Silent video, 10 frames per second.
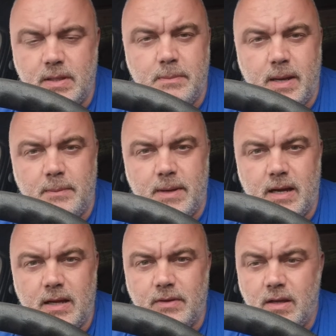Been the bane of
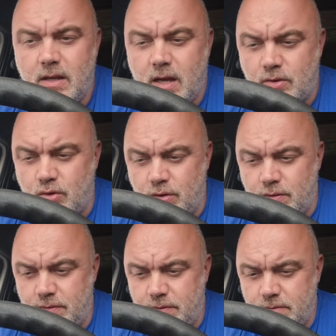my life. I
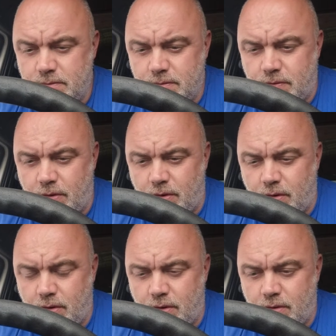drove
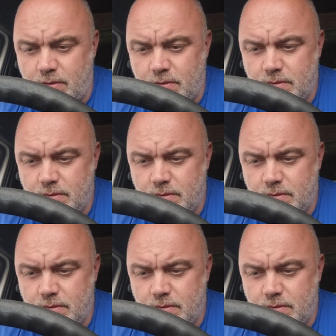for